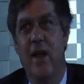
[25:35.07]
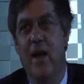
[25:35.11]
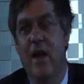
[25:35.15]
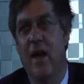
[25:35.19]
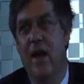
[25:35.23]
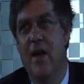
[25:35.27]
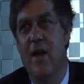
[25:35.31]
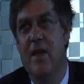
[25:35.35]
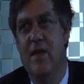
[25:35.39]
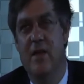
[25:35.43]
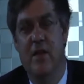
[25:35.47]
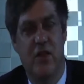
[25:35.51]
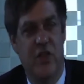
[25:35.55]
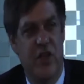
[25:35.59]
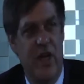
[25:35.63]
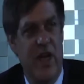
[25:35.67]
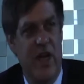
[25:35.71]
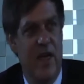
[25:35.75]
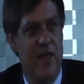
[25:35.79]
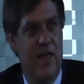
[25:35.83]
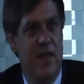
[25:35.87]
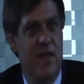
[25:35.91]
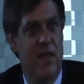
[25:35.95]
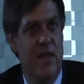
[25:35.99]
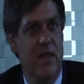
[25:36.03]

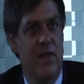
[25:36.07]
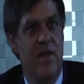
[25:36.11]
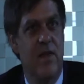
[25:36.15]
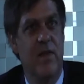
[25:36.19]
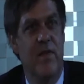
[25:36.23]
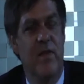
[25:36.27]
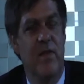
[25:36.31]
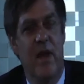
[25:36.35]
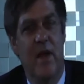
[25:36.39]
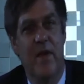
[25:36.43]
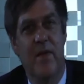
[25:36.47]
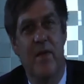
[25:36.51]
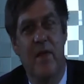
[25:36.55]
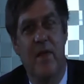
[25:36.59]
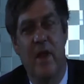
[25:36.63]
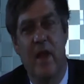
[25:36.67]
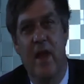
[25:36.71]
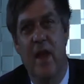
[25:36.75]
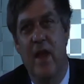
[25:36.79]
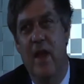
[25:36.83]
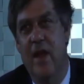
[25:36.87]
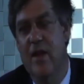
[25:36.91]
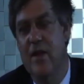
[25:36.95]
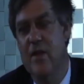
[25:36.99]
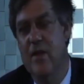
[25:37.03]
suggest that
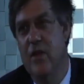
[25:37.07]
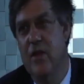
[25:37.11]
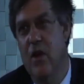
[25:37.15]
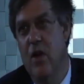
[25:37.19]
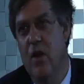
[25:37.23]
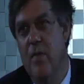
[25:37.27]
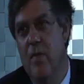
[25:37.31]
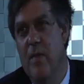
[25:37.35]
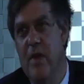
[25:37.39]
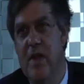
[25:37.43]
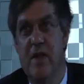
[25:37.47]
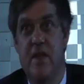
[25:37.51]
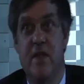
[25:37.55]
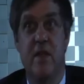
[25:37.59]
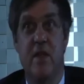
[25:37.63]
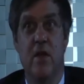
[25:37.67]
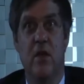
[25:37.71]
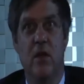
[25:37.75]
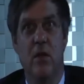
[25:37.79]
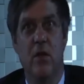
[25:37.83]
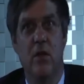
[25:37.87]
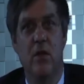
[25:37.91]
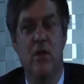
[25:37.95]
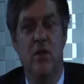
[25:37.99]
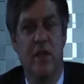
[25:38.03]
the German
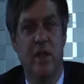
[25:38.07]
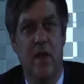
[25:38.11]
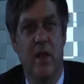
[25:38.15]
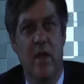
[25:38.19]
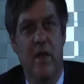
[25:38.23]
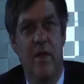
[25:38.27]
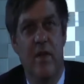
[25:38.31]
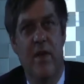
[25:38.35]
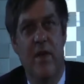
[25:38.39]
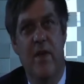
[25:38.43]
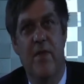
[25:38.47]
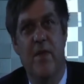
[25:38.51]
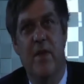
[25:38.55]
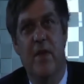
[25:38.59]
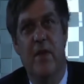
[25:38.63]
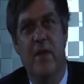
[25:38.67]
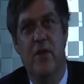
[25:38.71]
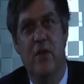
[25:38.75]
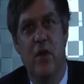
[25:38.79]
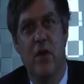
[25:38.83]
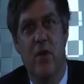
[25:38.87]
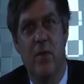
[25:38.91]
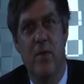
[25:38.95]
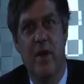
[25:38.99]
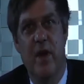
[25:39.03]
solution, that the
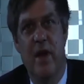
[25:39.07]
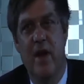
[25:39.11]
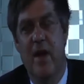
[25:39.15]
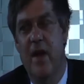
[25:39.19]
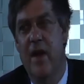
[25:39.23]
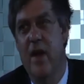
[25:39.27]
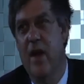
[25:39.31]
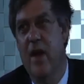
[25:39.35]
German